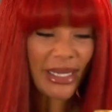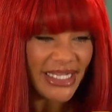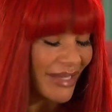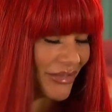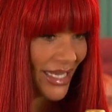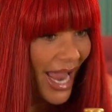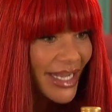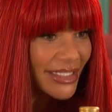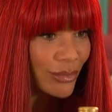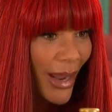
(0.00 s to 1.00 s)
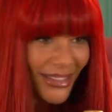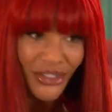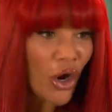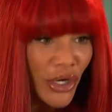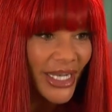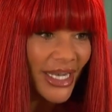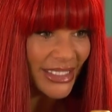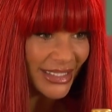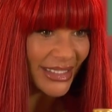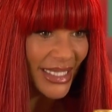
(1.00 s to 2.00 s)
I mean, he's having night sweats, talking in
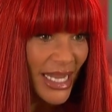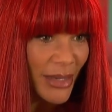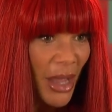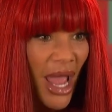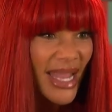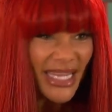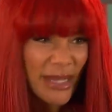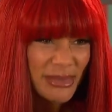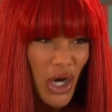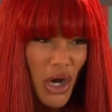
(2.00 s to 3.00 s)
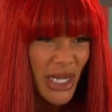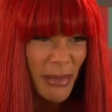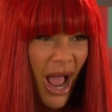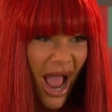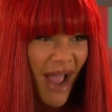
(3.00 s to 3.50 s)
his sleep, keeps talking about